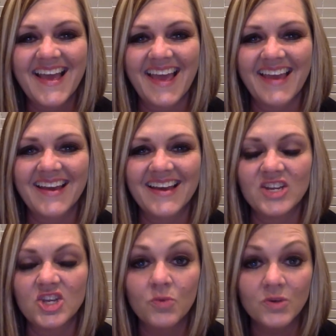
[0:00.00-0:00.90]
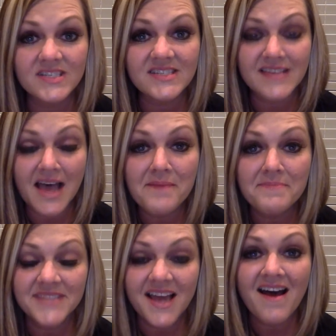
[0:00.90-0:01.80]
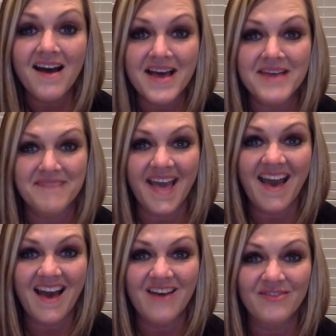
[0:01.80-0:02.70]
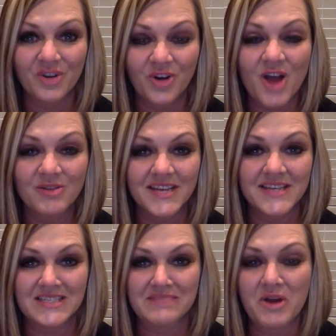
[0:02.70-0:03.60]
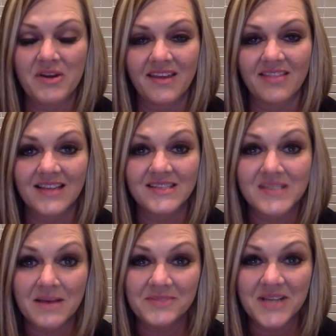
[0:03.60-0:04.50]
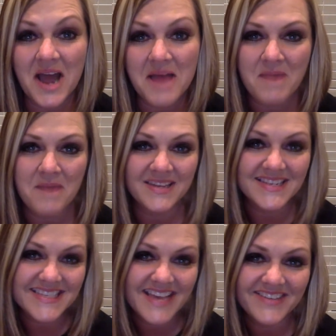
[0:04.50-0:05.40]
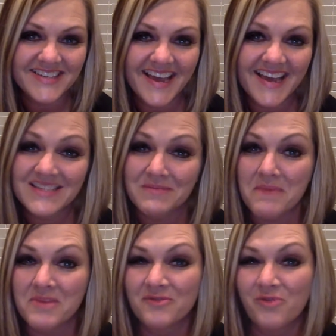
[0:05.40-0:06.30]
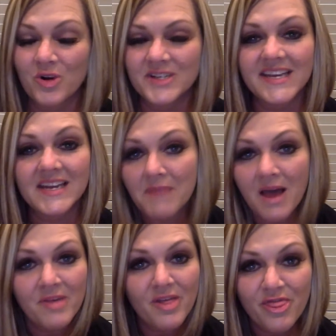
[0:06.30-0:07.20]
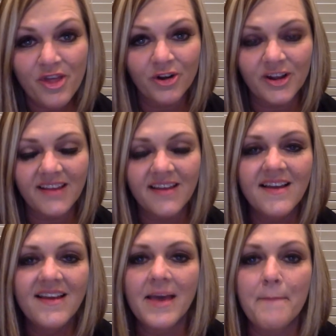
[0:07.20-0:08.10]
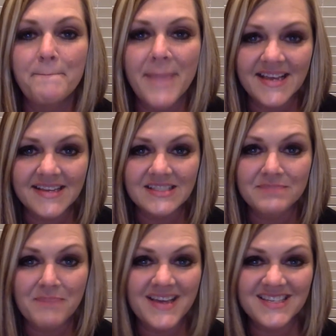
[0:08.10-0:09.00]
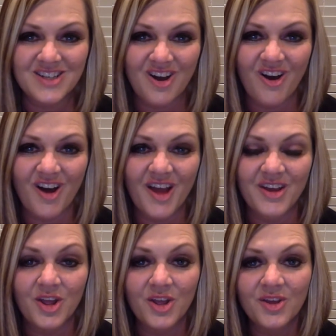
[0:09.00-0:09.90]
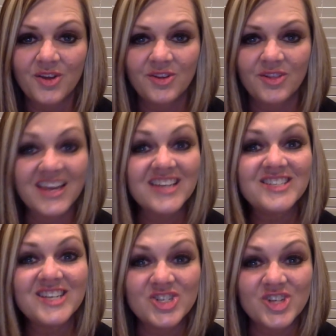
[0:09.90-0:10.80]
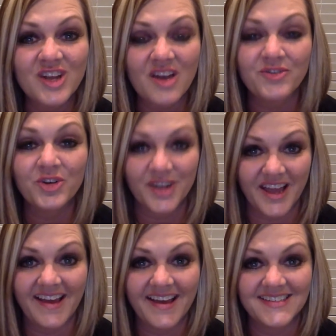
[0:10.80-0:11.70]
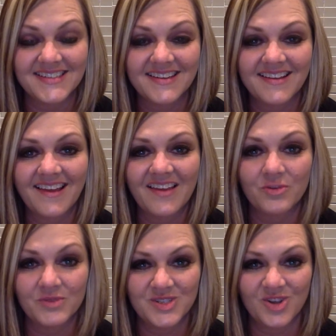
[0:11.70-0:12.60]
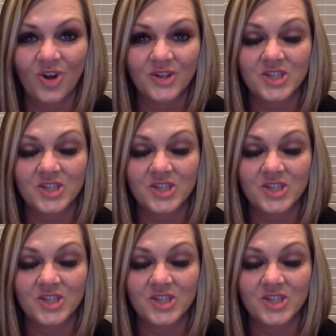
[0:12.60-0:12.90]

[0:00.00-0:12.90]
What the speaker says: And you will sometime have your own testimony. That sometime might be in 7 days, it might be in 14, it might be in 30. It's based on the condition of your gut and the results